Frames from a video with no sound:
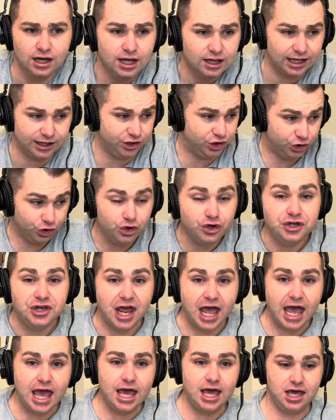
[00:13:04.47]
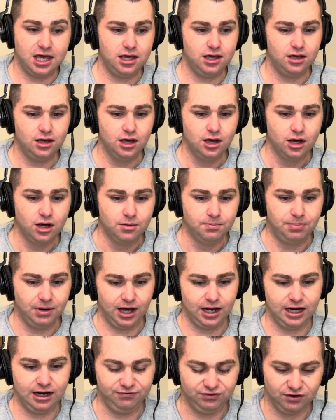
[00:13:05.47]
Like, good day,
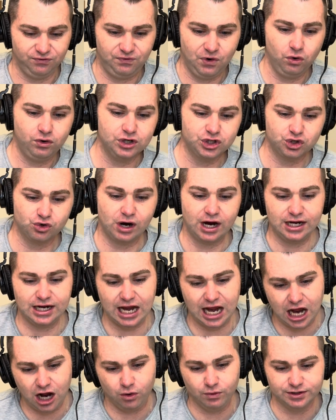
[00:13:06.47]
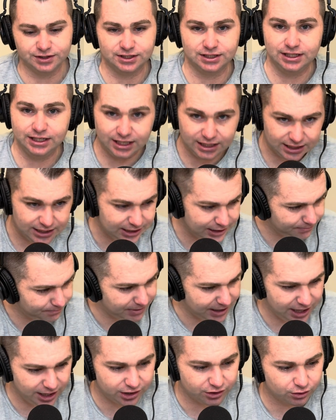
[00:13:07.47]
but if the focus right now is getting
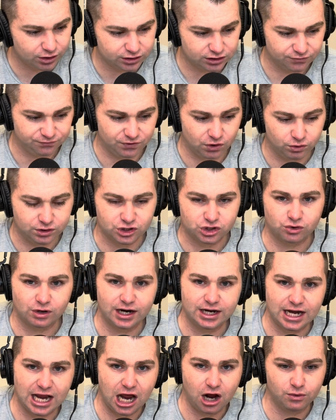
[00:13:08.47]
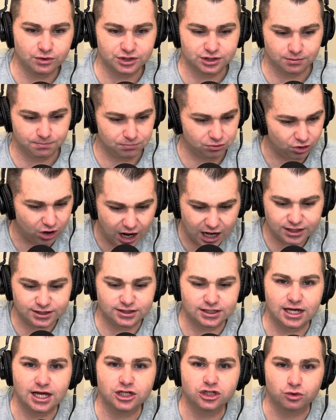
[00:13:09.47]
better, if the focus right now is the
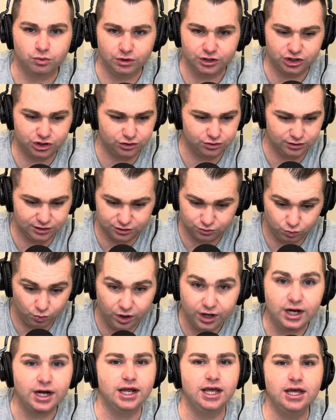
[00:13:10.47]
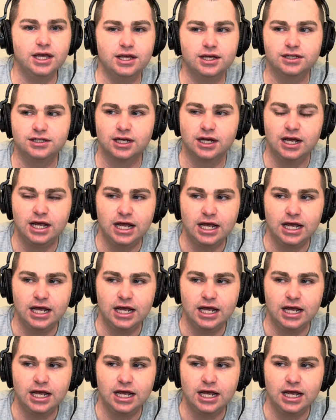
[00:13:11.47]
process, which is what it is,